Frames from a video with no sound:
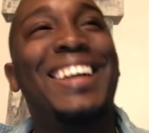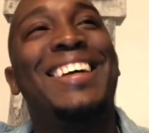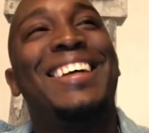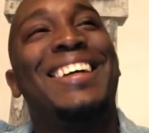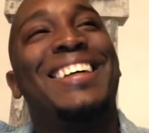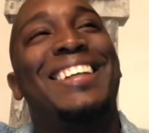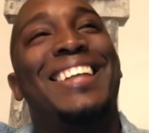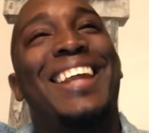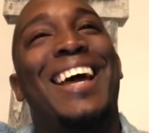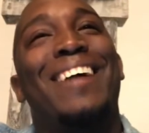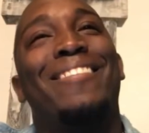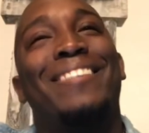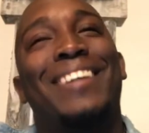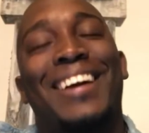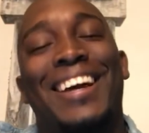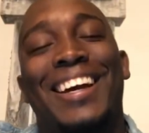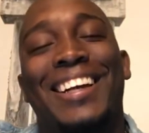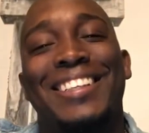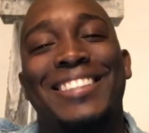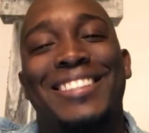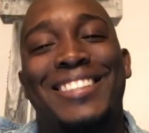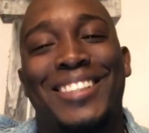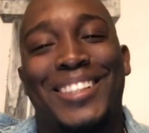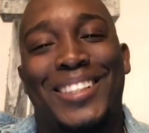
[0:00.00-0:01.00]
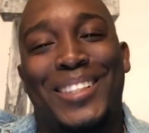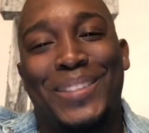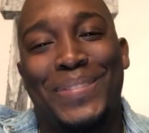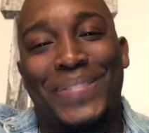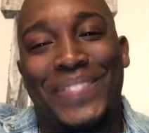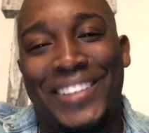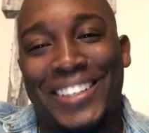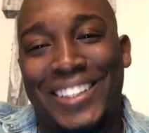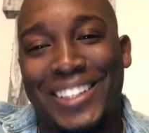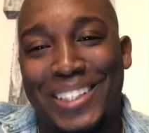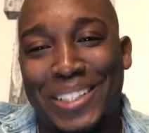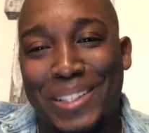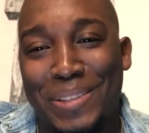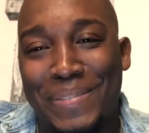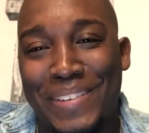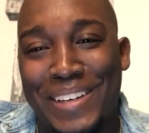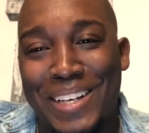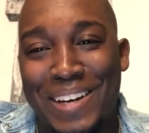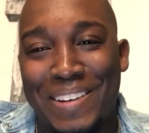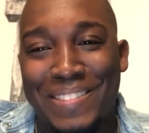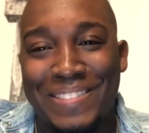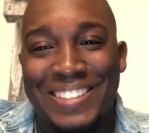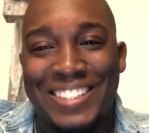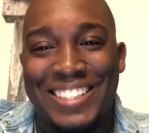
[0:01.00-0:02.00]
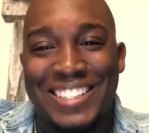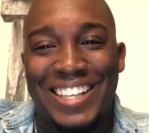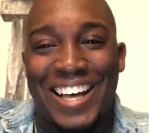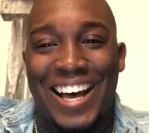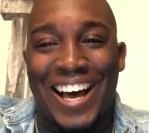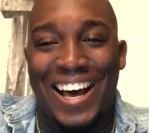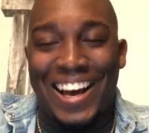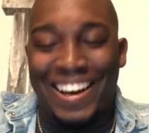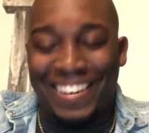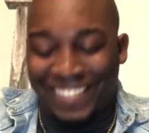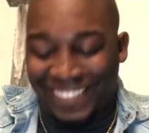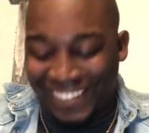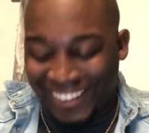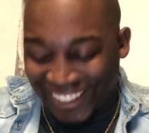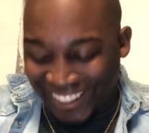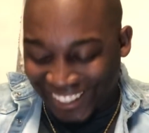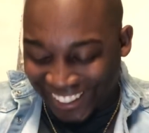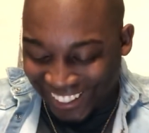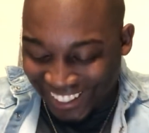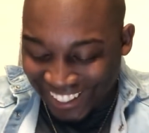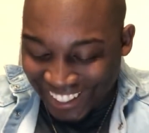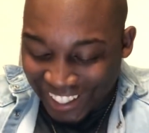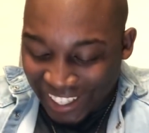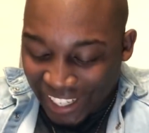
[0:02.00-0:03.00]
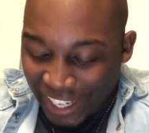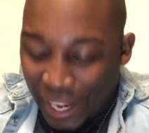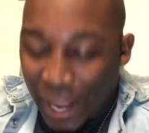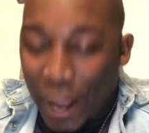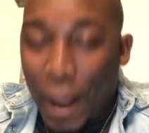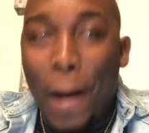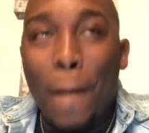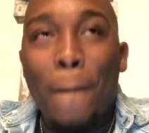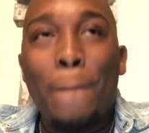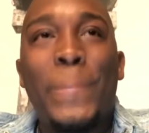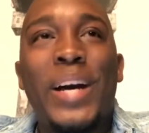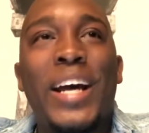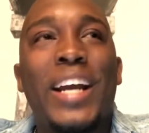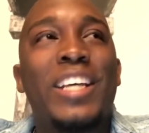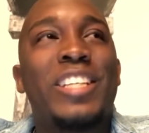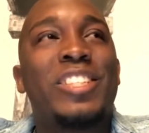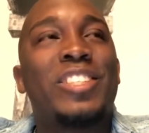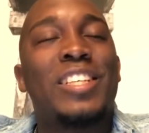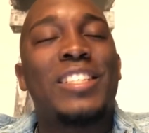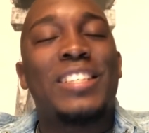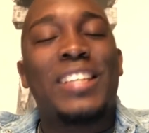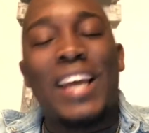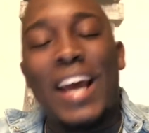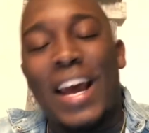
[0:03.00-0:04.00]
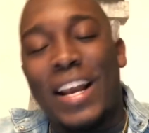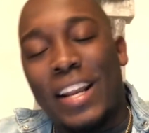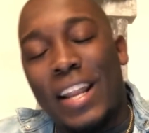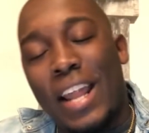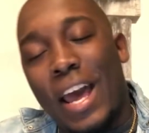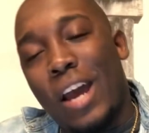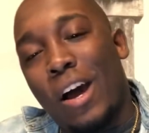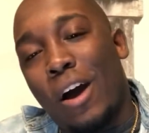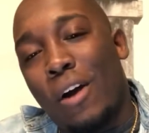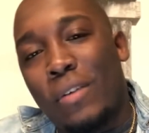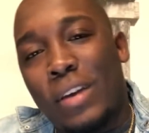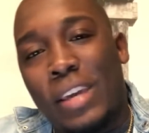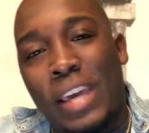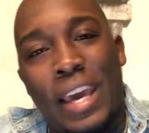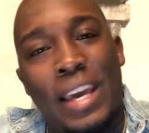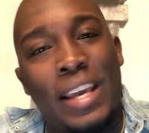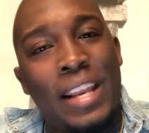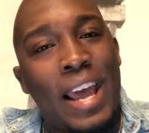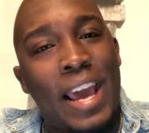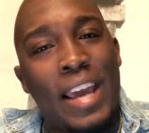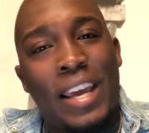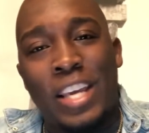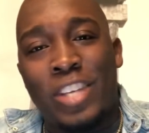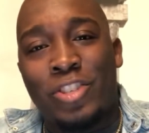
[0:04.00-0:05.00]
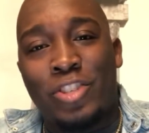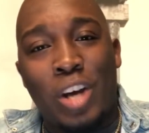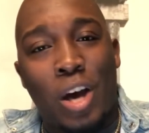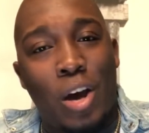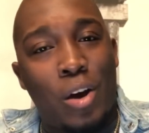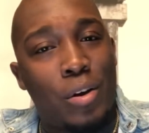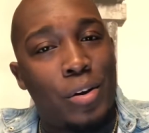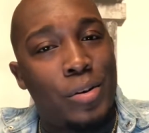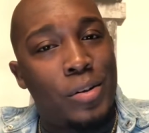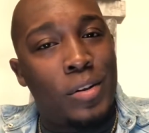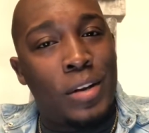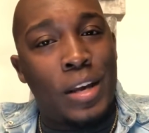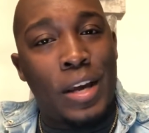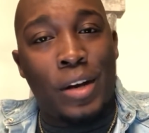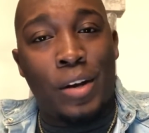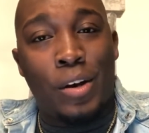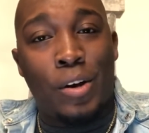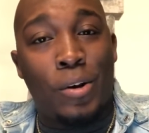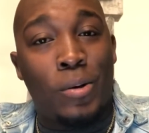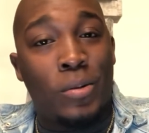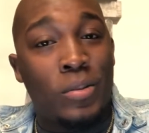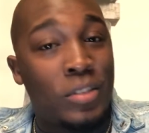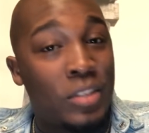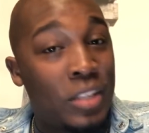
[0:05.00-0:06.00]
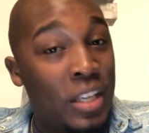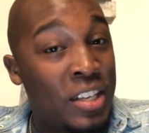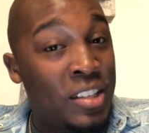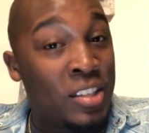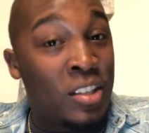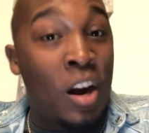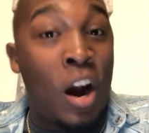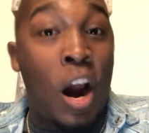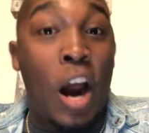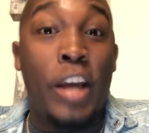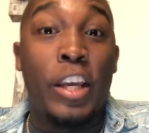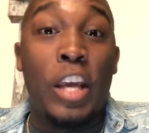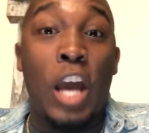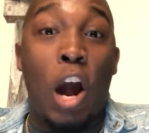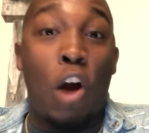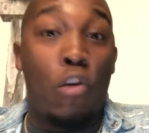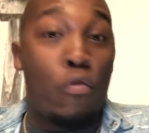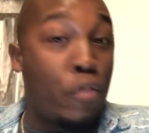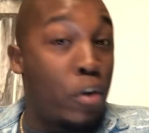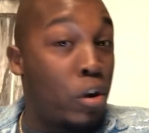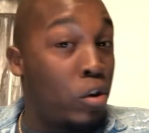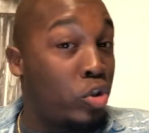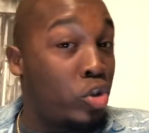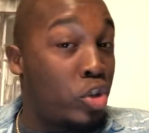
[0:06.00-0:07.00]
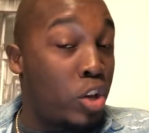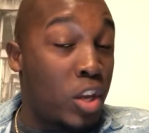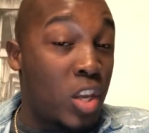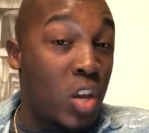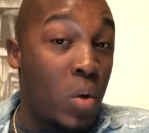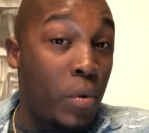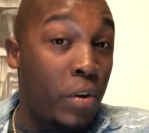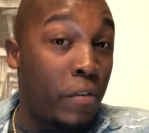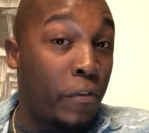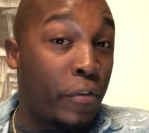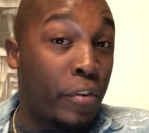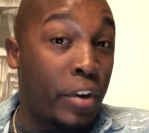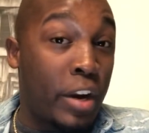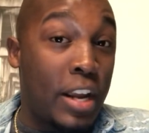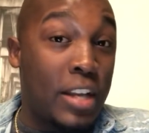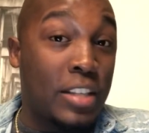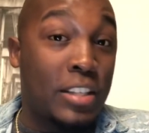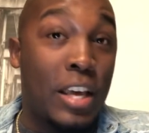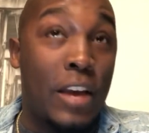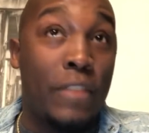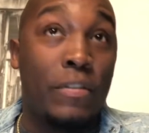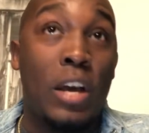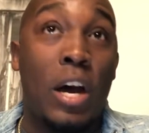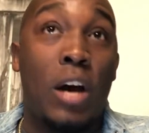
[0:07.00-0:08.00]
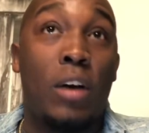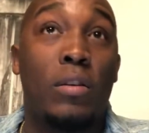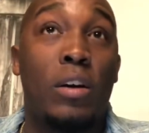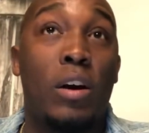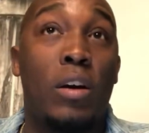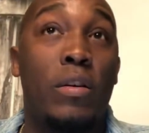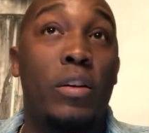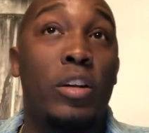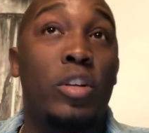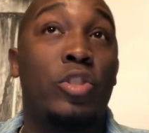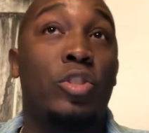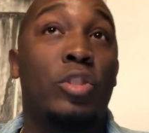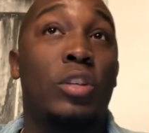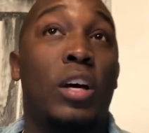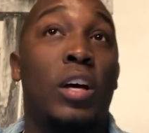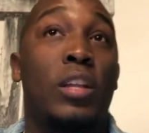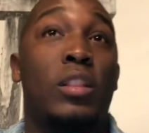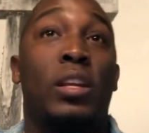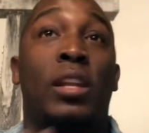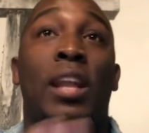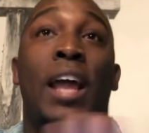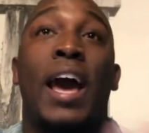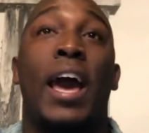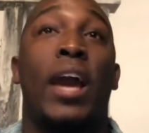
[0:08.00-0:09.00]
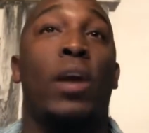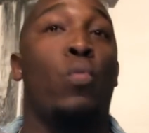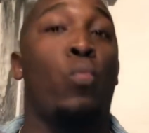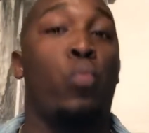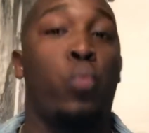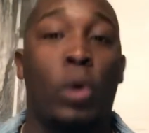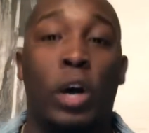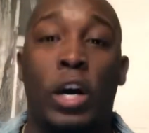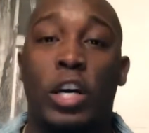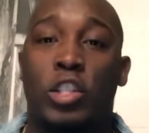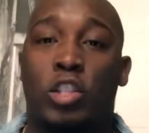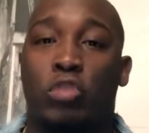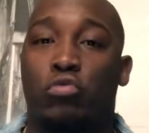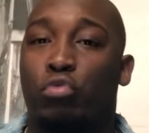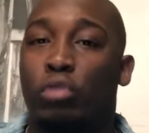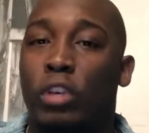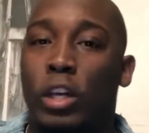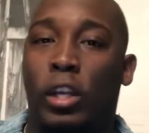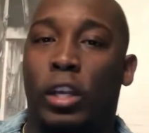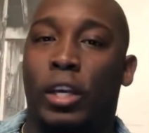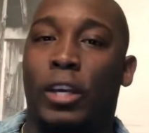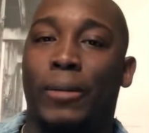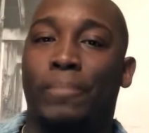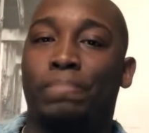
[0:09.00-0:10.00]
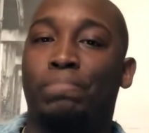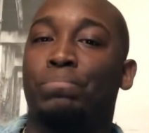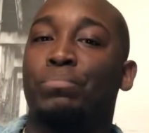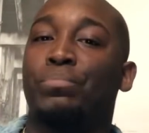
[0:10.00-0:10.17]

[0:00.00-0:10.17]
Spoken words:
That one kind of tickled me a little bit. I'm sorry. But it's just kind of like, okay, like, is y'all going to do that the whole season? Are y'all real genuine friends? Have y'all known each other? Like, what's really